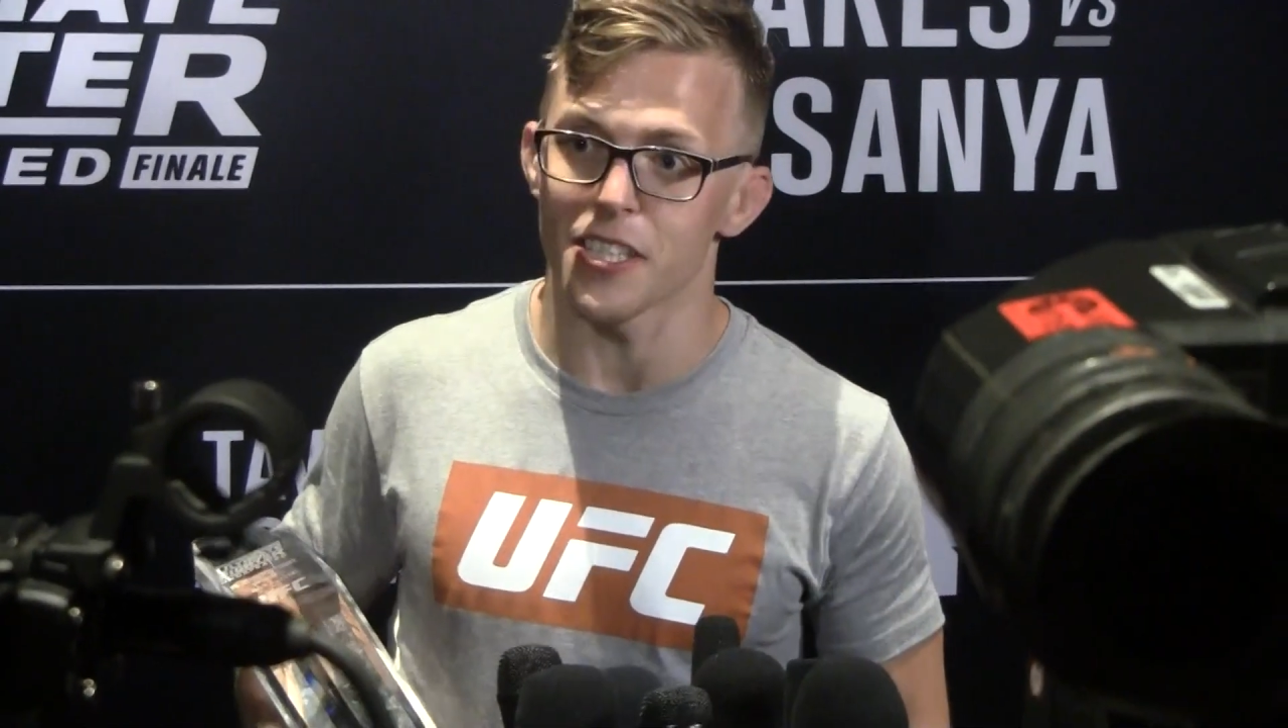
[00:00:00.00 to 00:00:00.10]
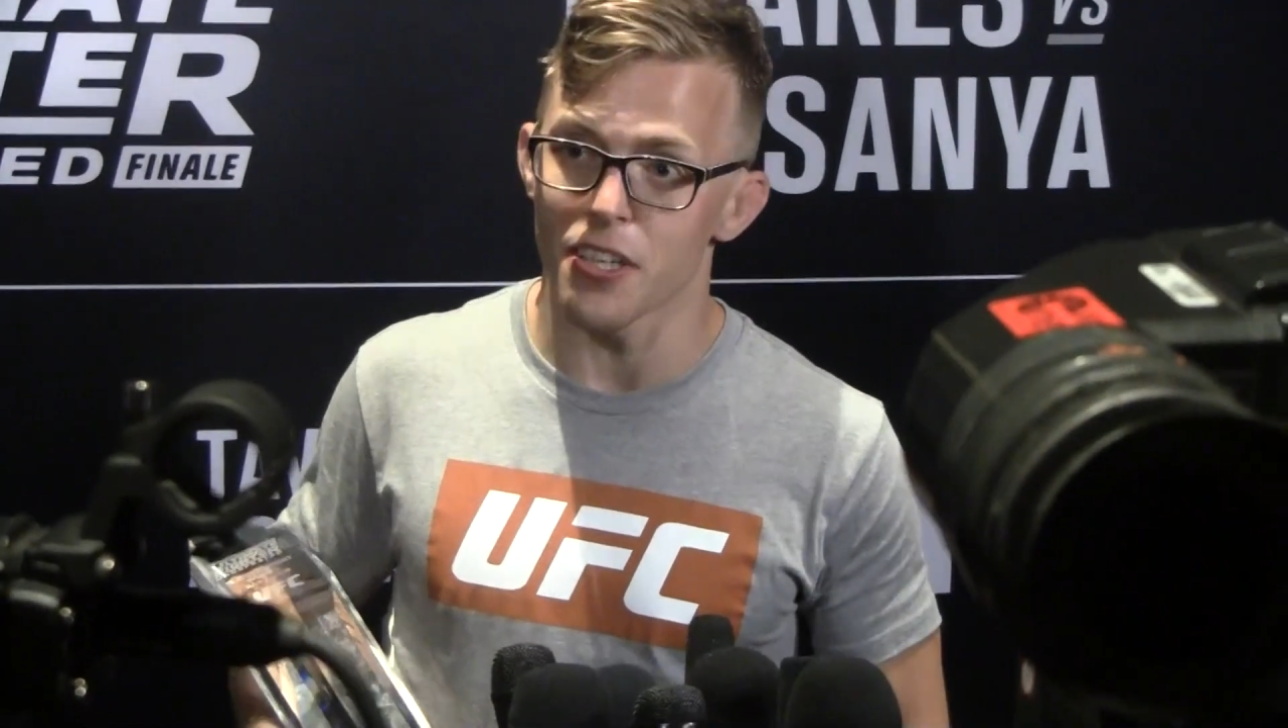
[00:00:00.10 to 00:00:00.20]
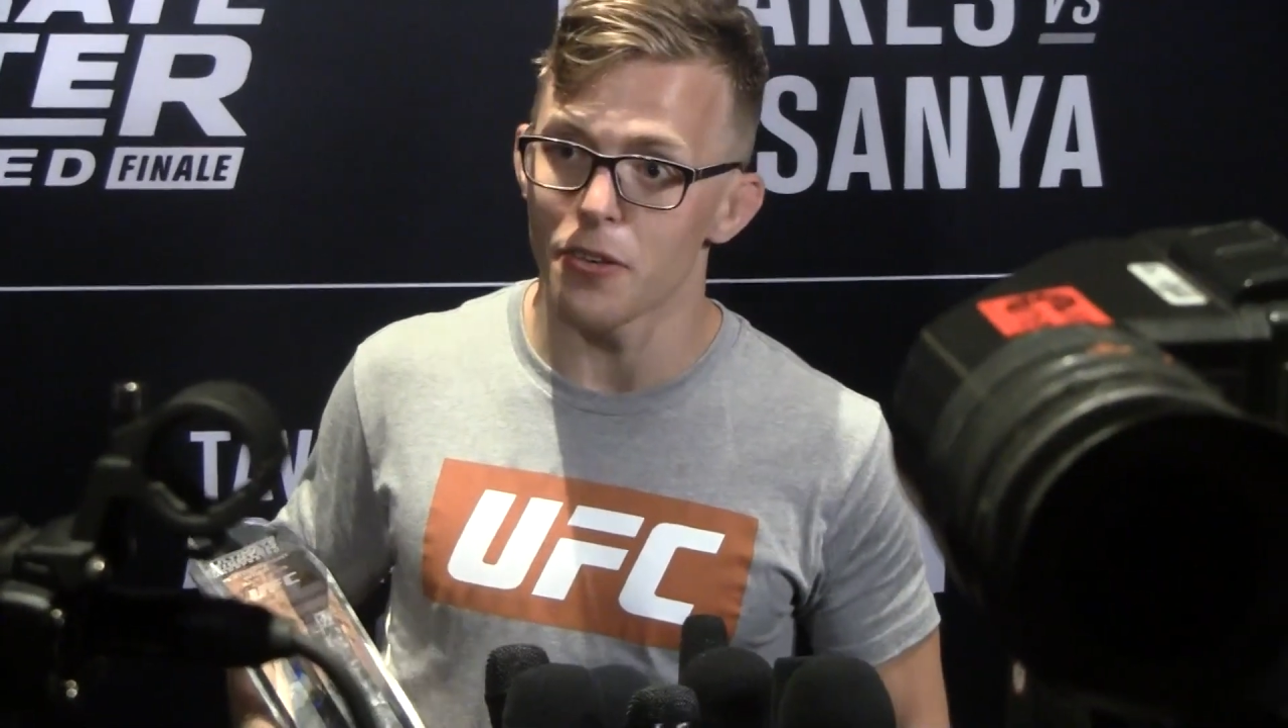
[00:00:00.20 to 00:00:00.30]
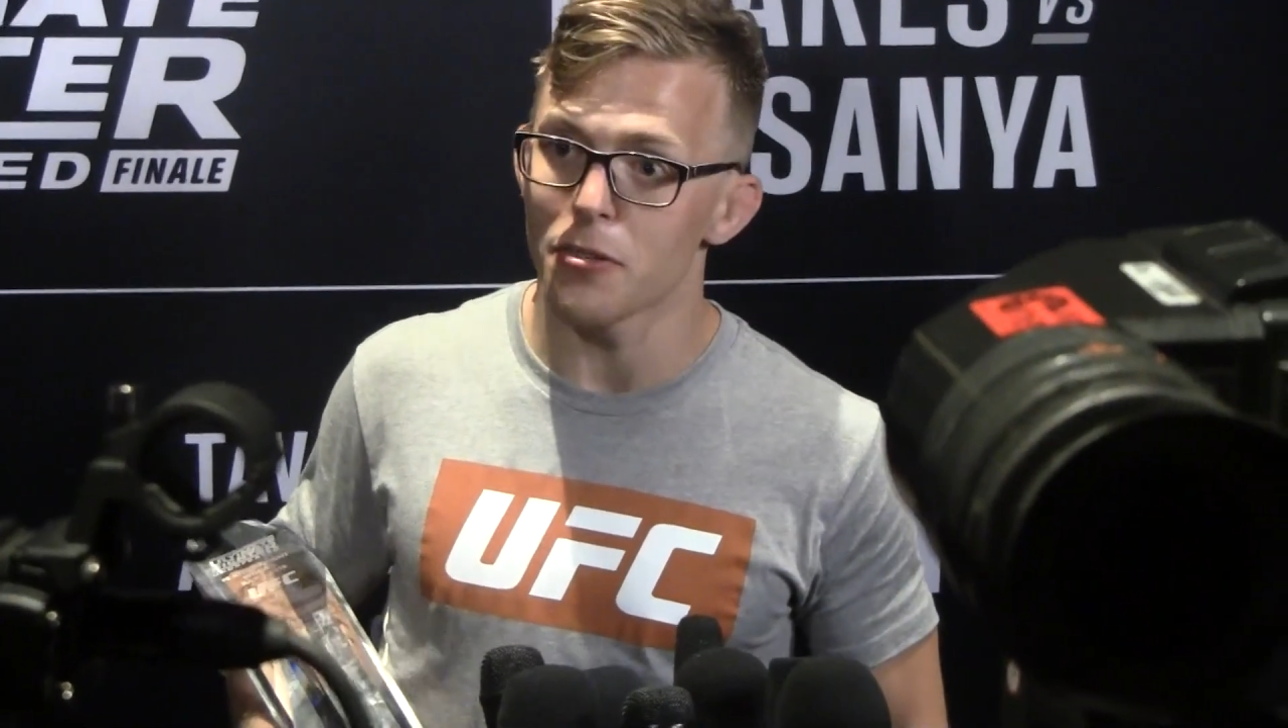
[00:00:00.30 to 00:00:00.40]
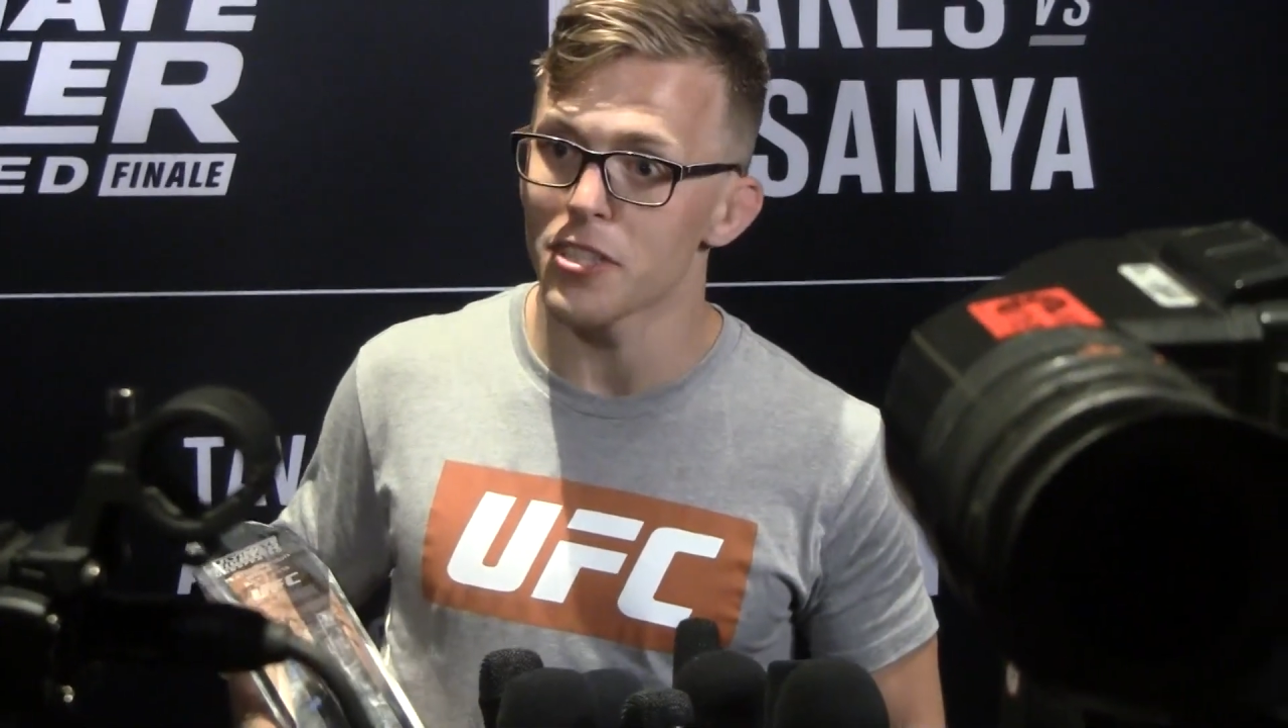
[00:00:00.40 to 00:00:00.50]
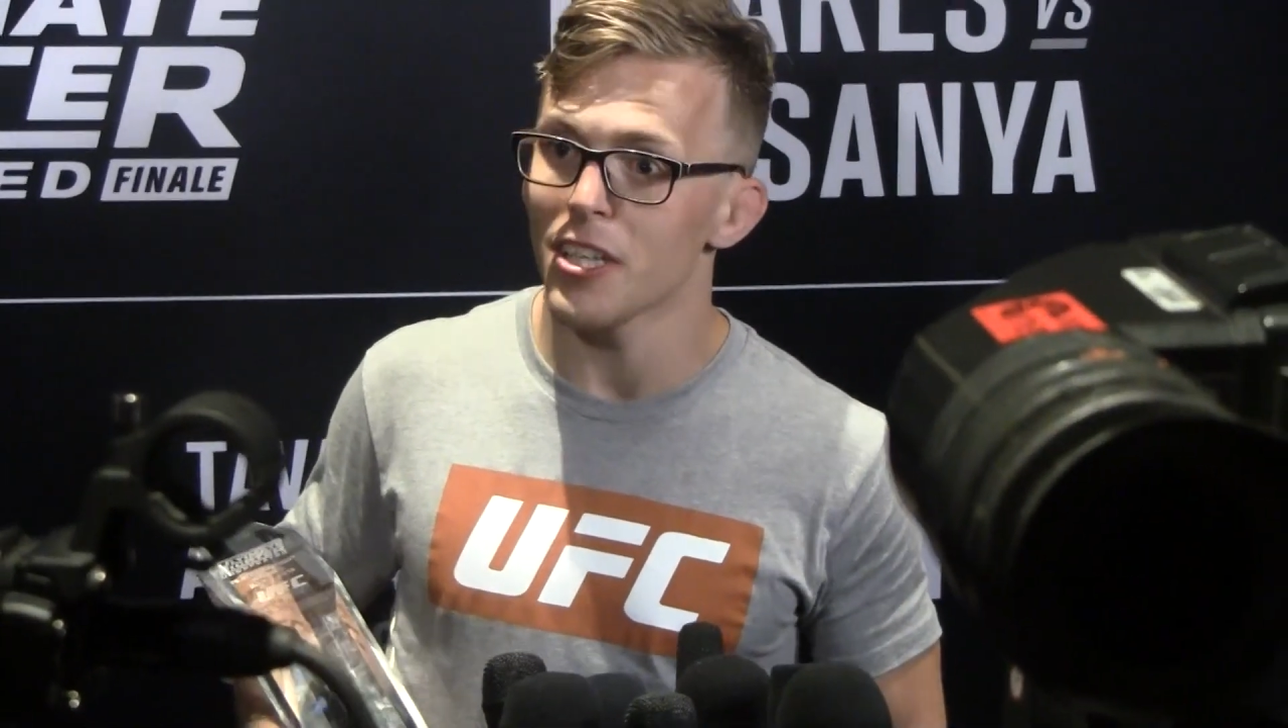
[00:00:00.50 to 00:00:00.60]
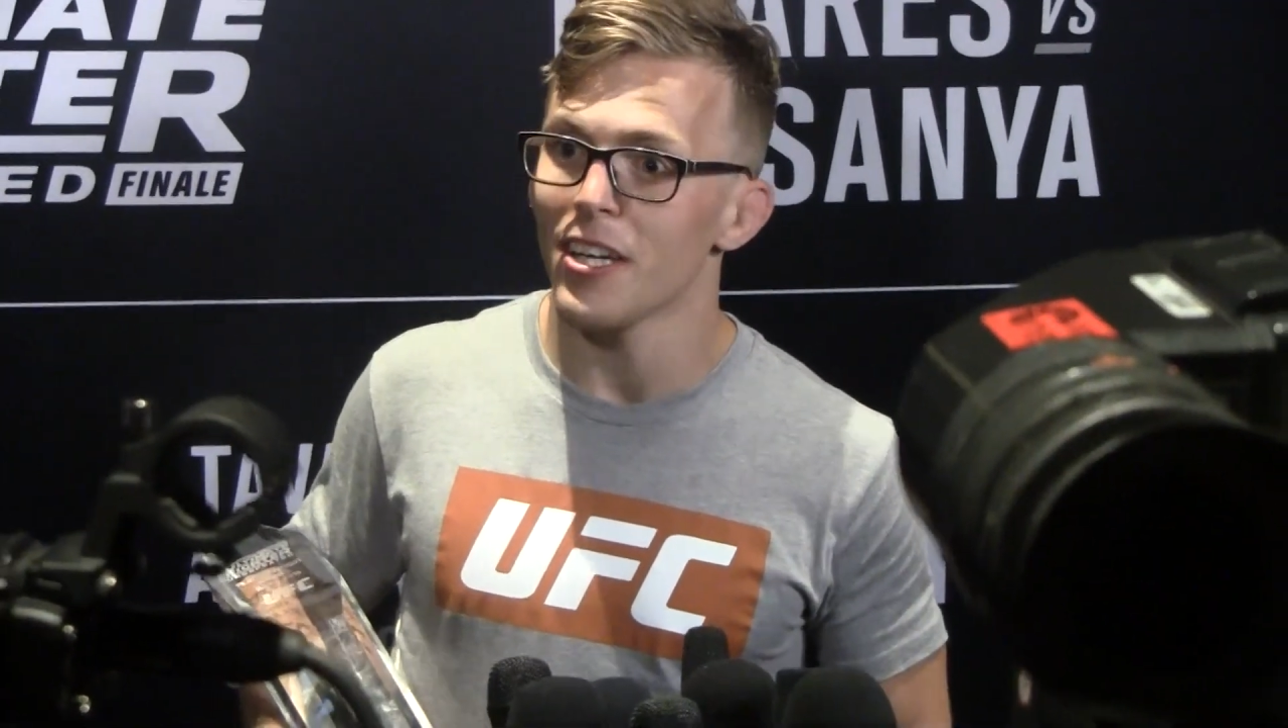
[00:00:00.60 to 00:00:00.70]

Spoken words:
is huge.